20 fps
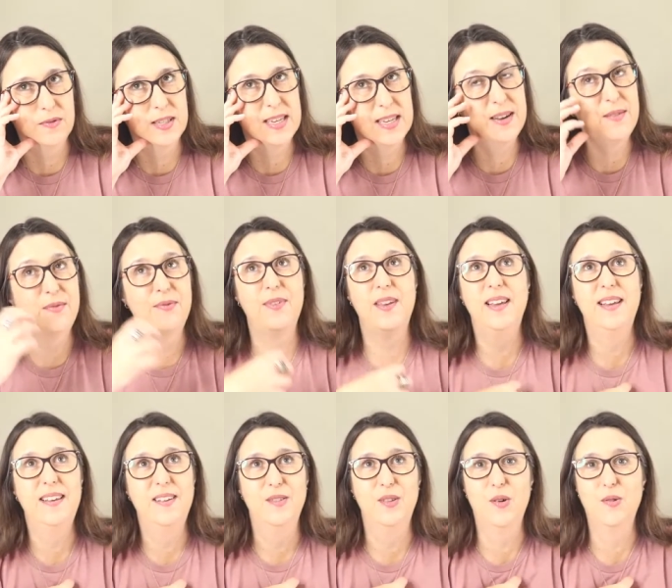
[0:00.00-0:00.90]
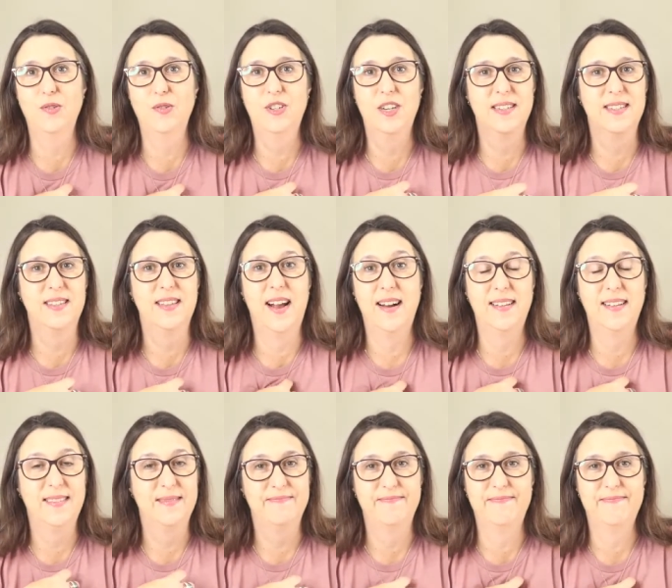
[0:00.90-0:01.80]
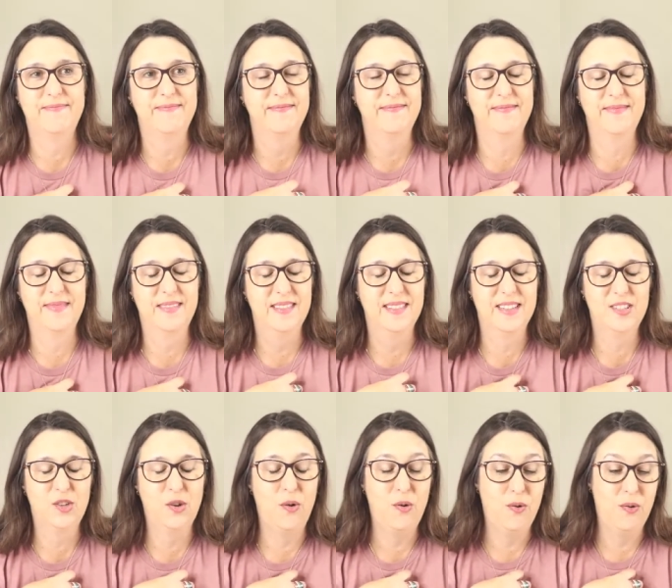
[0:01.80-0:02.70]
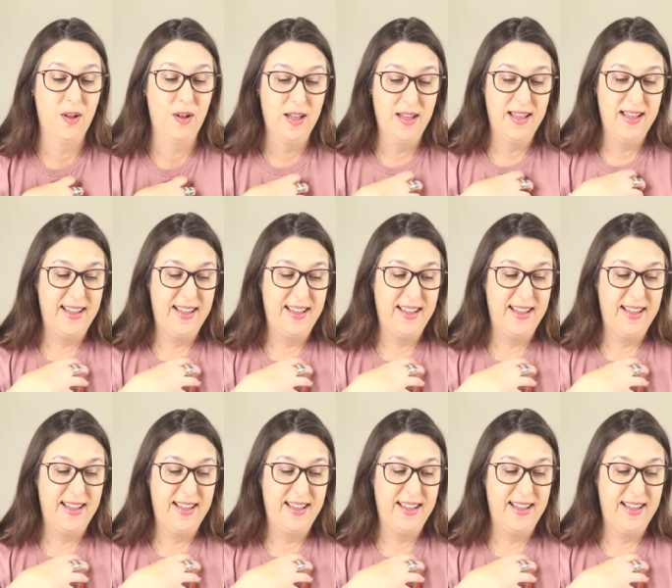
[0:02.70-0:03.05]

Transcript: something you know just start so